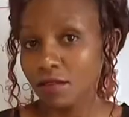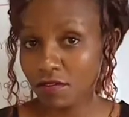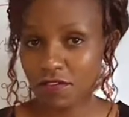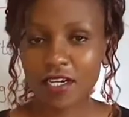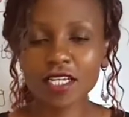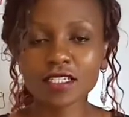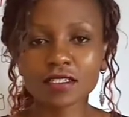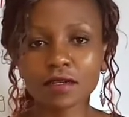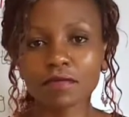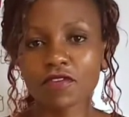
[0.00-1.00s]

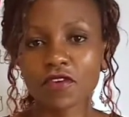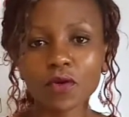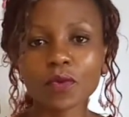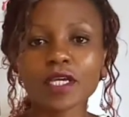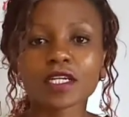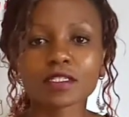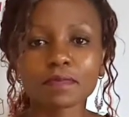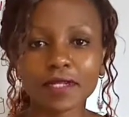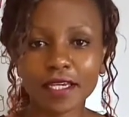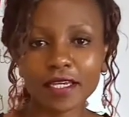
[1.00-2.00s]
First, before I
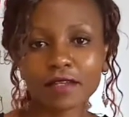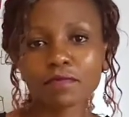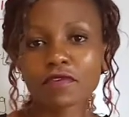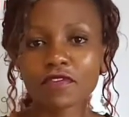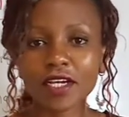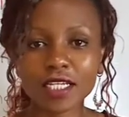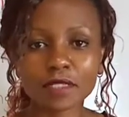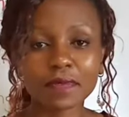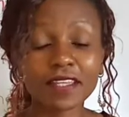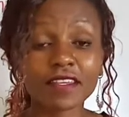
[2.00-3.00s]

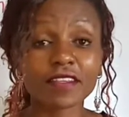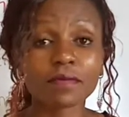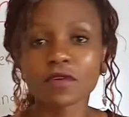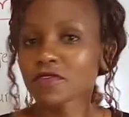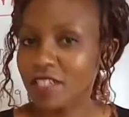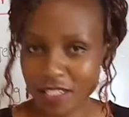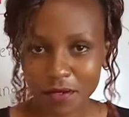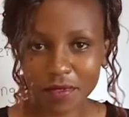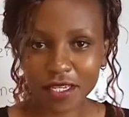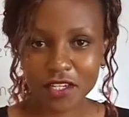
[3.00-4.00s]
explain the theme of
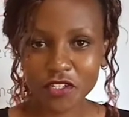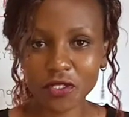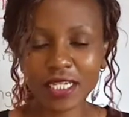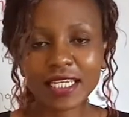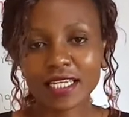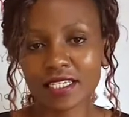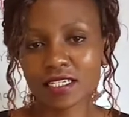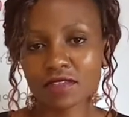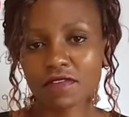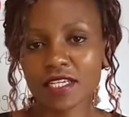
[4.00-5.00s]
determination, let
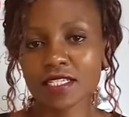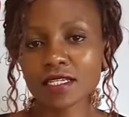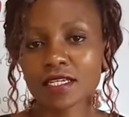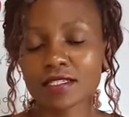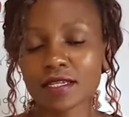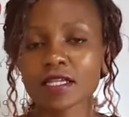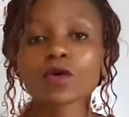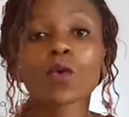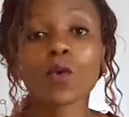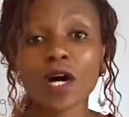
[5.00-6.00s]
us first understand
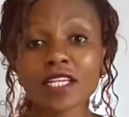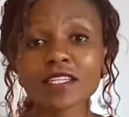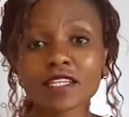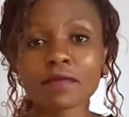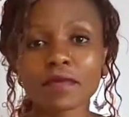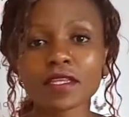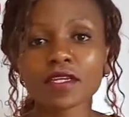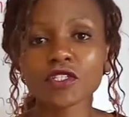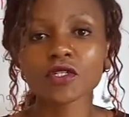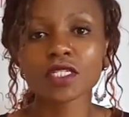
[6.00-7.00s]
what
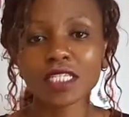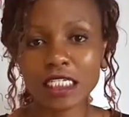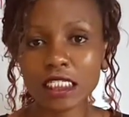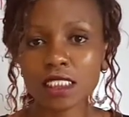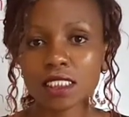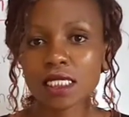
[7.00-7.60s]
determination is.